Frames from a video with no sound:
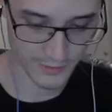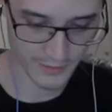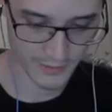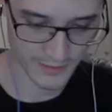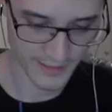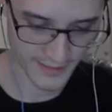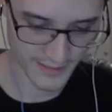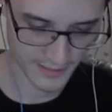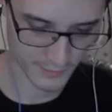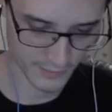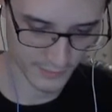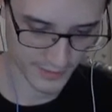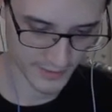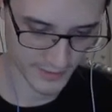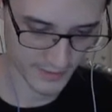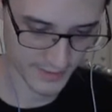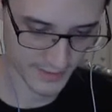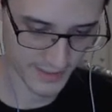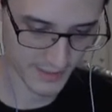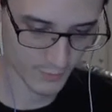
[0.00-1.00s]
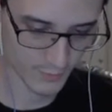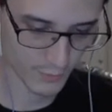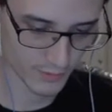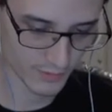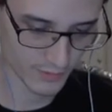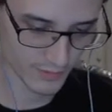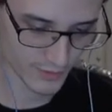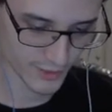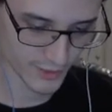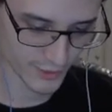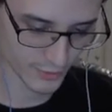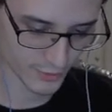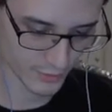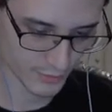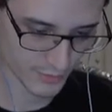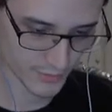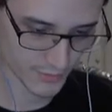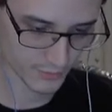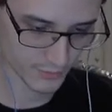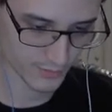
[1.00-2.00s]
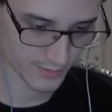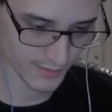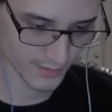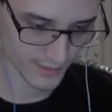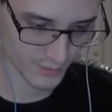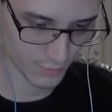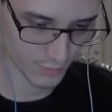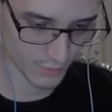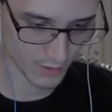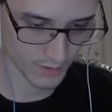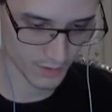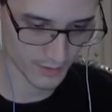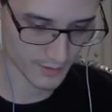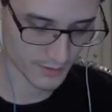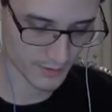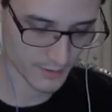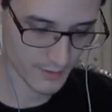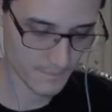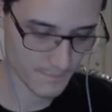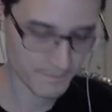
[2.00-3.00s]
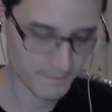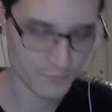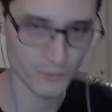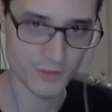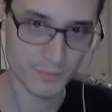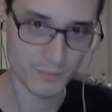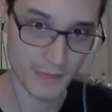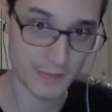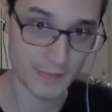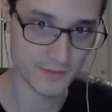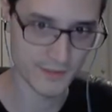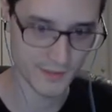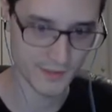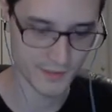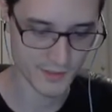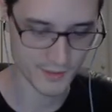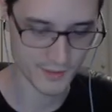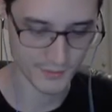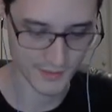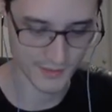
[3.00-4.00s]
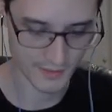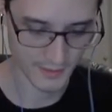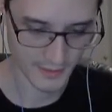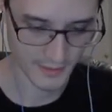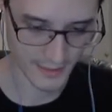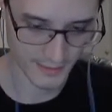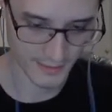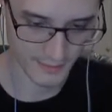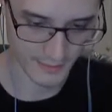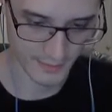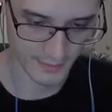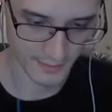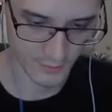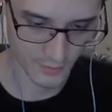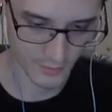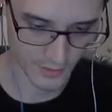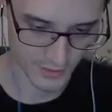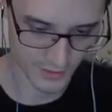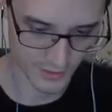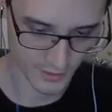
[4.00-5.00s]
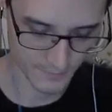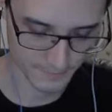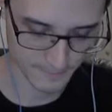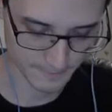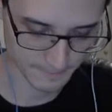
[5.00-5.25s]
nice if I can hit one of these shrimps with this wand, which bounces, so it's not out of the question.